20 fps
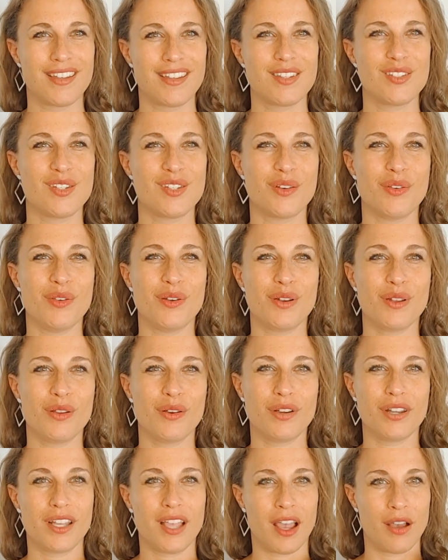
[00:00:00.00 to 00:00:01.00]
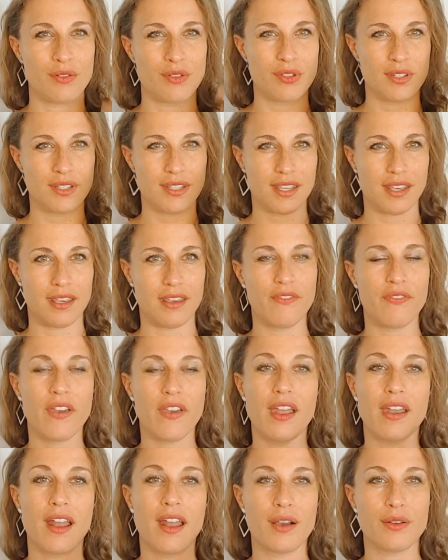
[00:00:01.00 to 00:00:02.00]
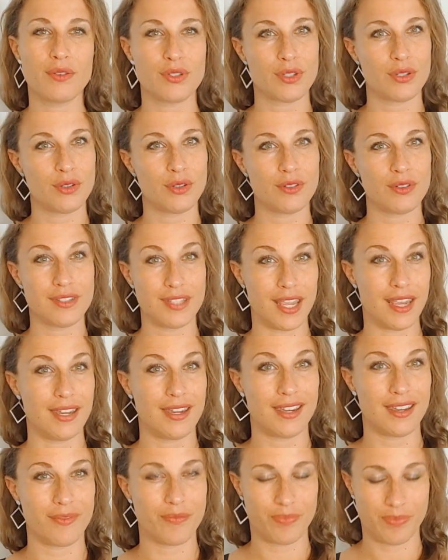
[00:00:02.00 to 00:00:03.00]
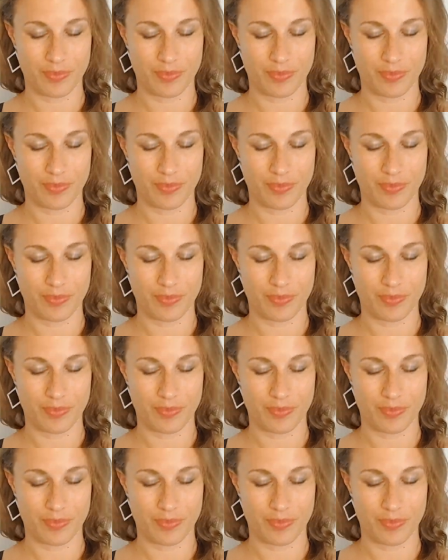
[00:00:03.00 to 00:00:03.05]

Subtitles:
So you're learning how to give and how to take